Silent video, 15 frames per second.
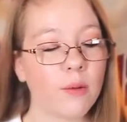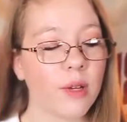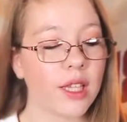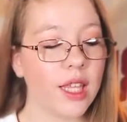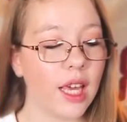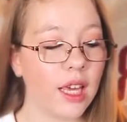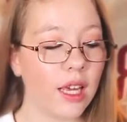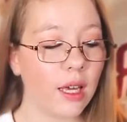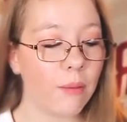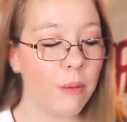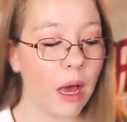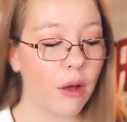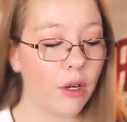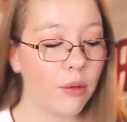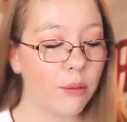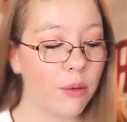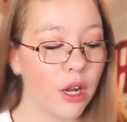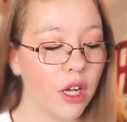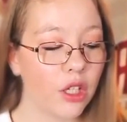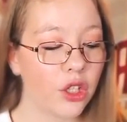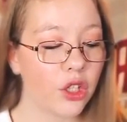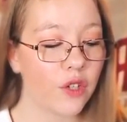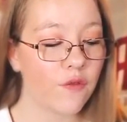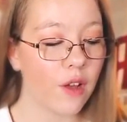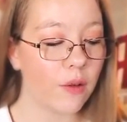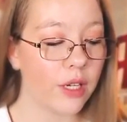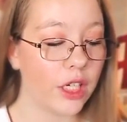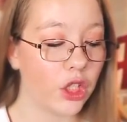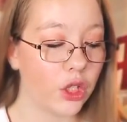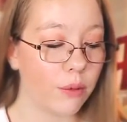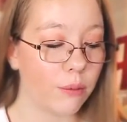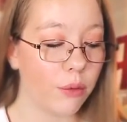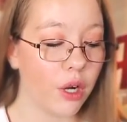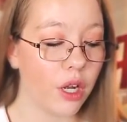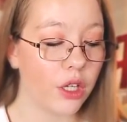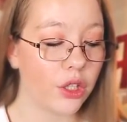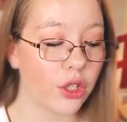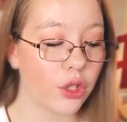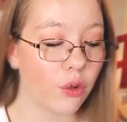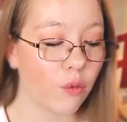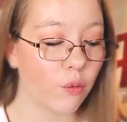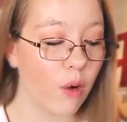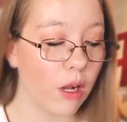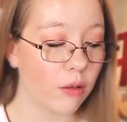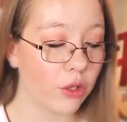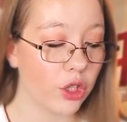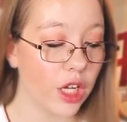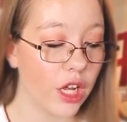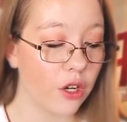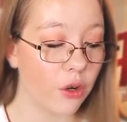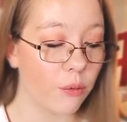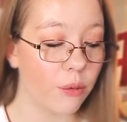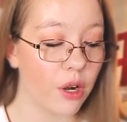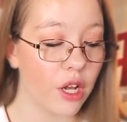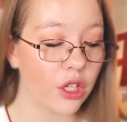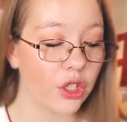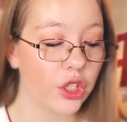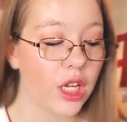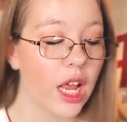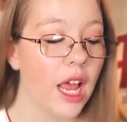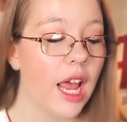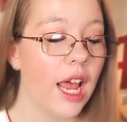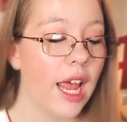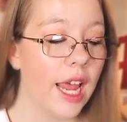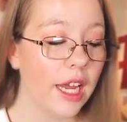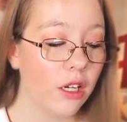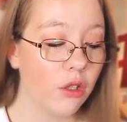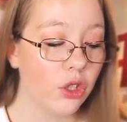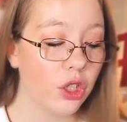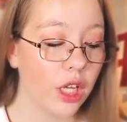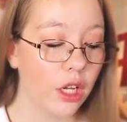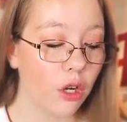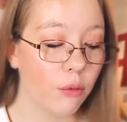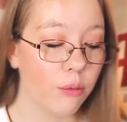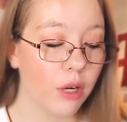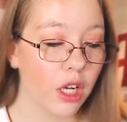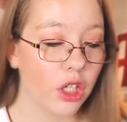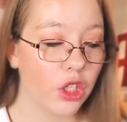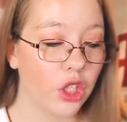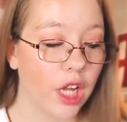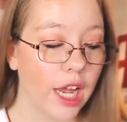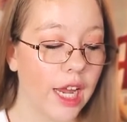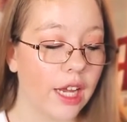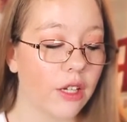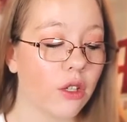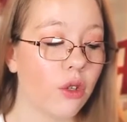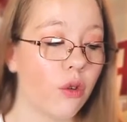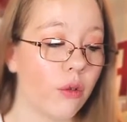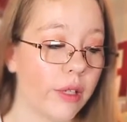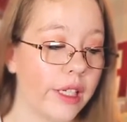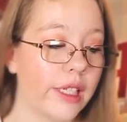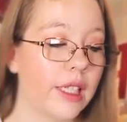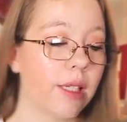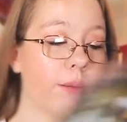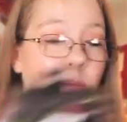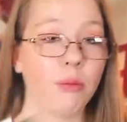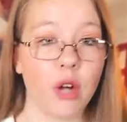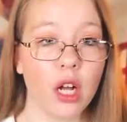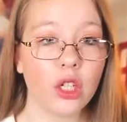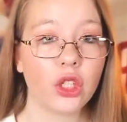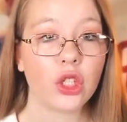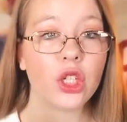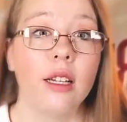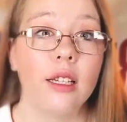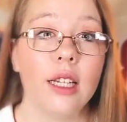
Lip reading: with a powder brush, foundation brush, round shadow brush, angle shadow brush, and crease brush.